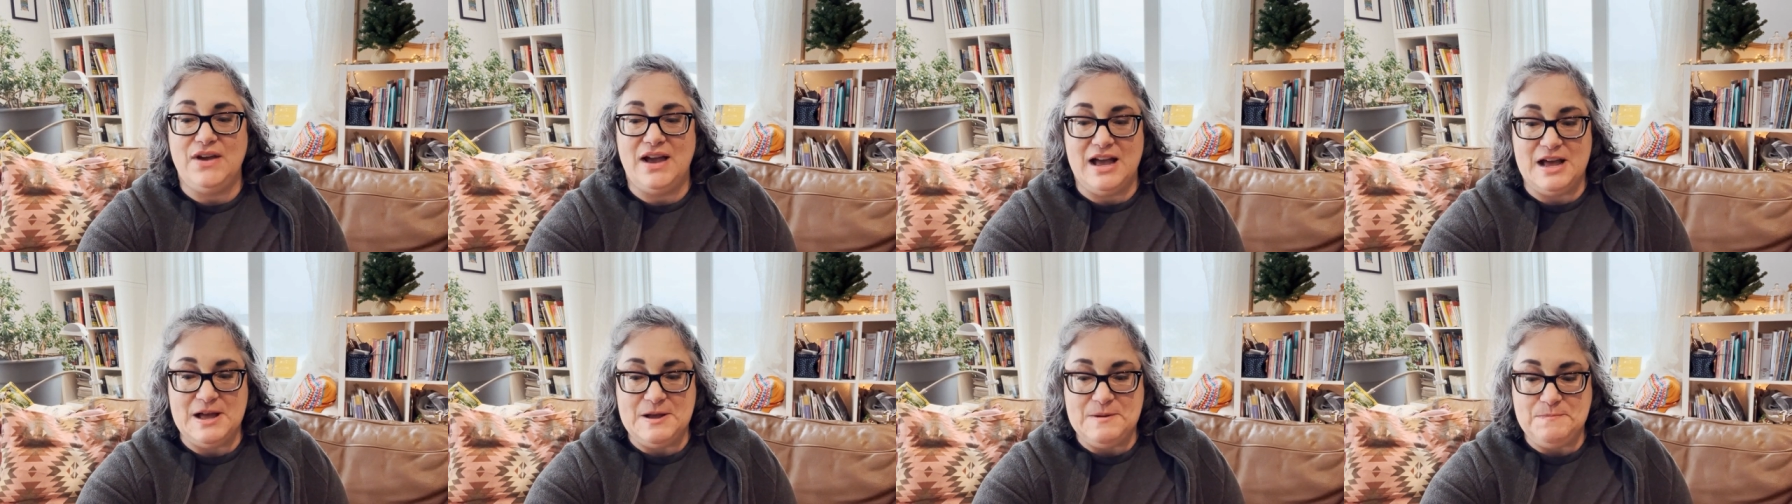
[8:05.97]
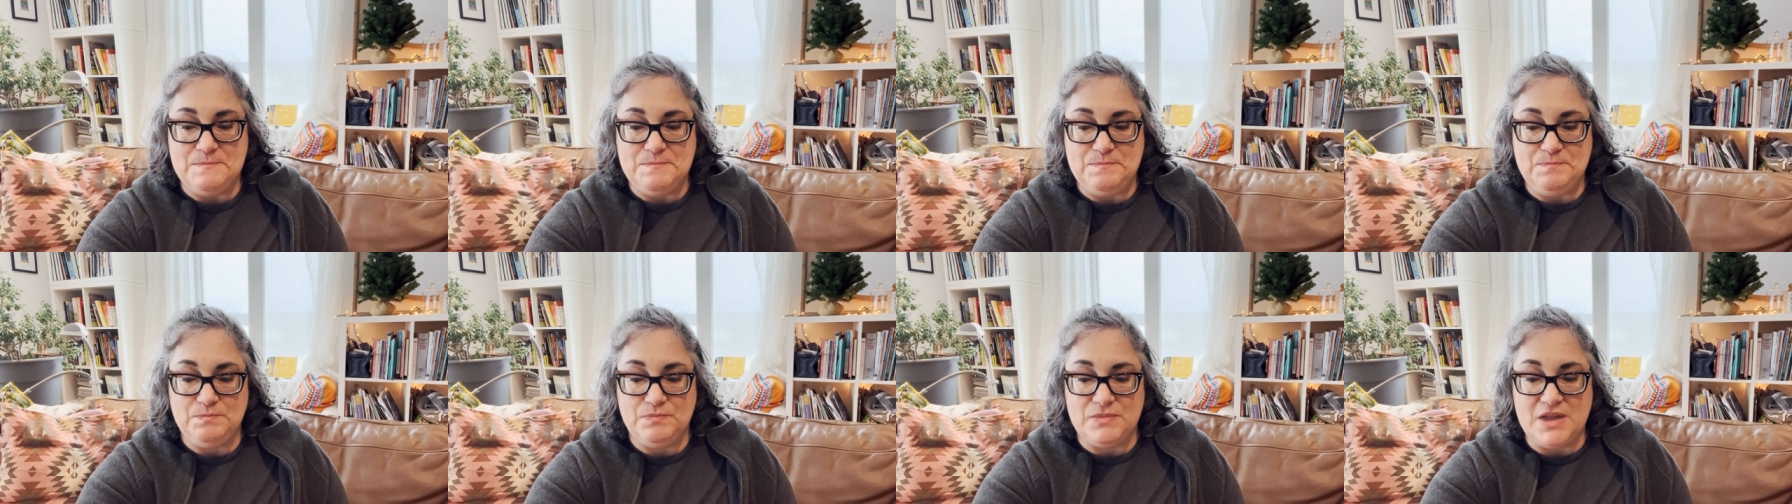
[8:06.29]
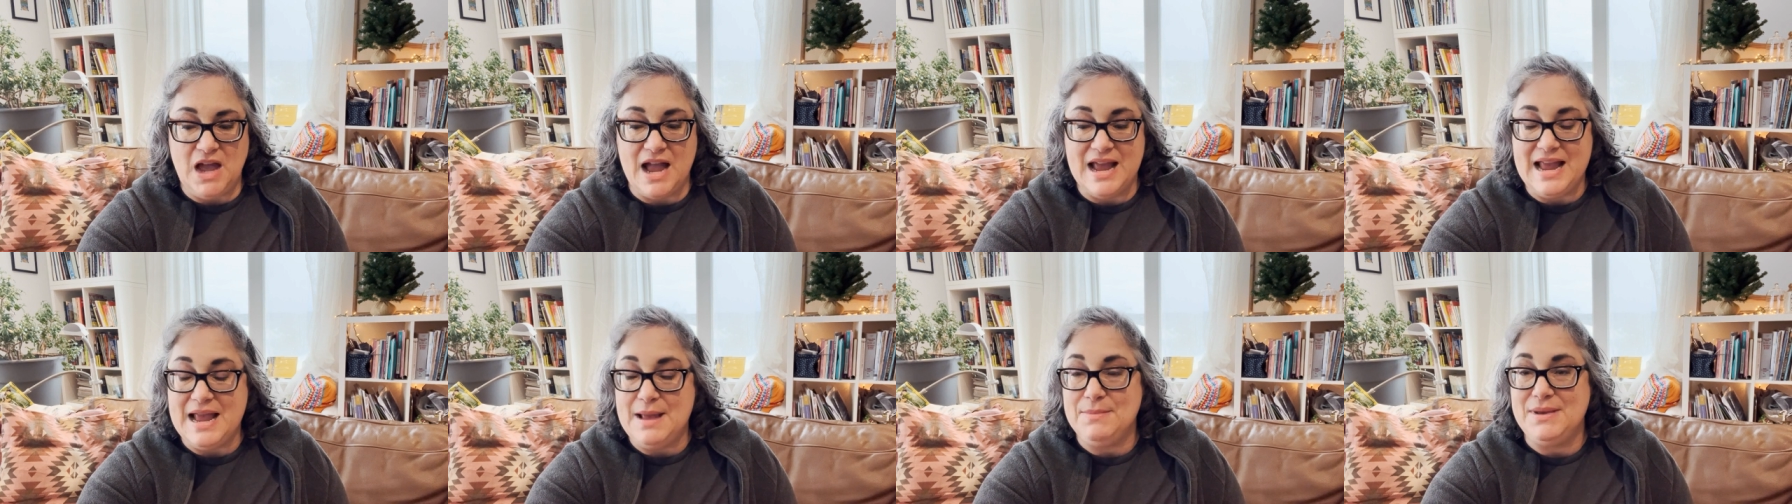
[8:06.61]
Um,
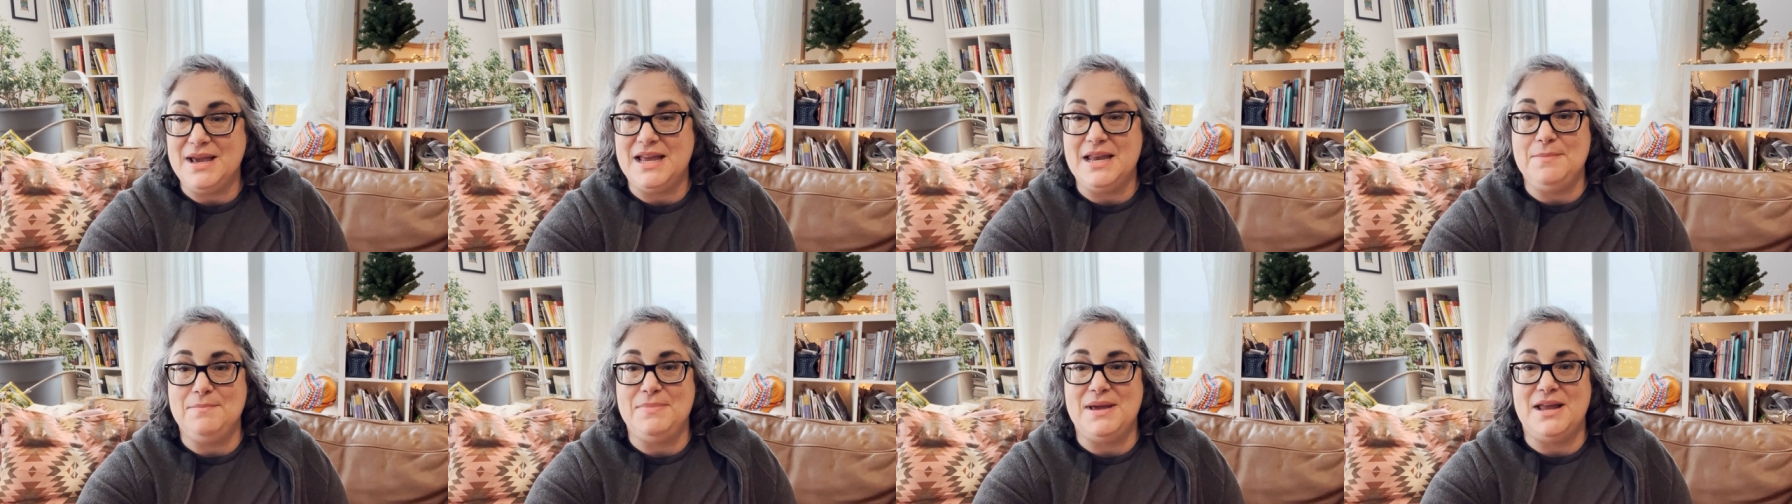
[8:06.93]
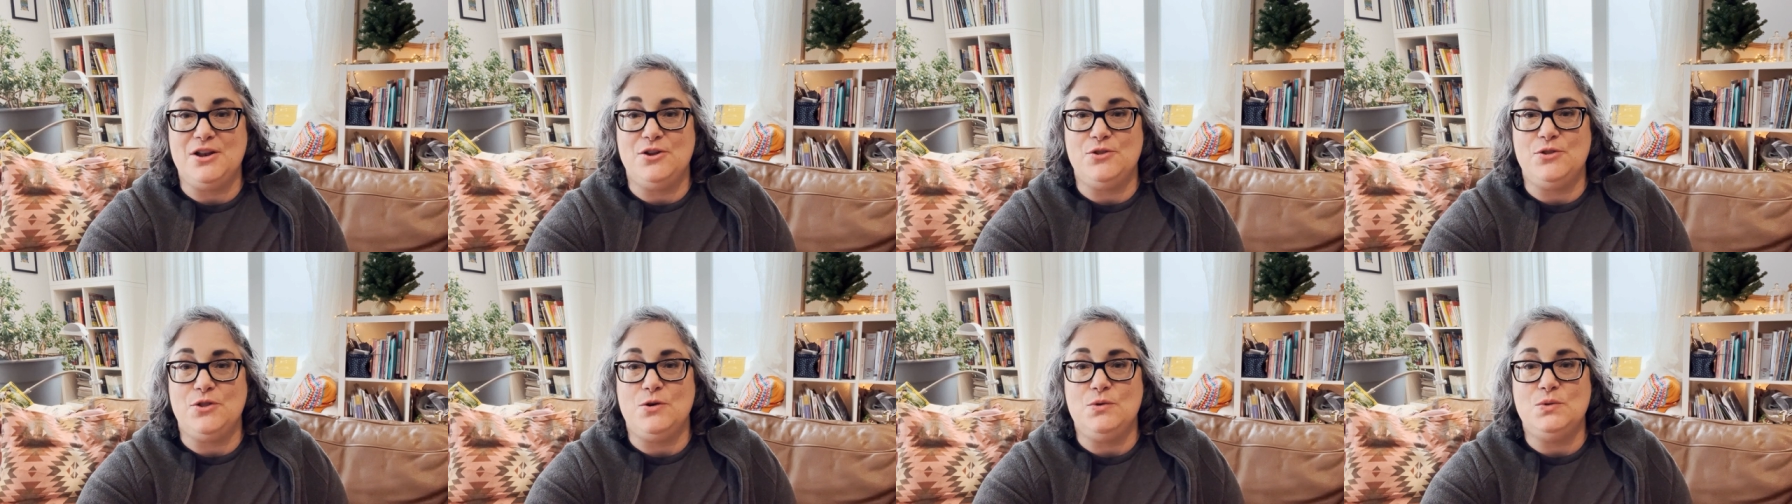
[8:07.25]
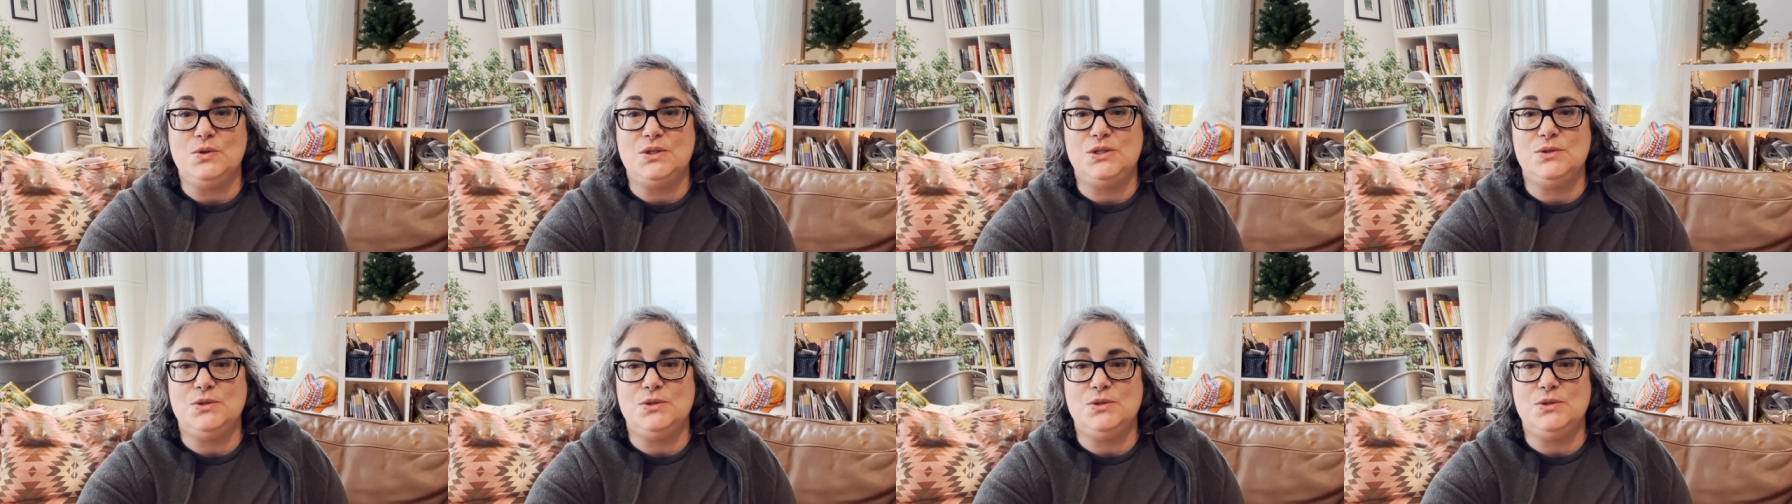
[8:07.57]
I am getting better though,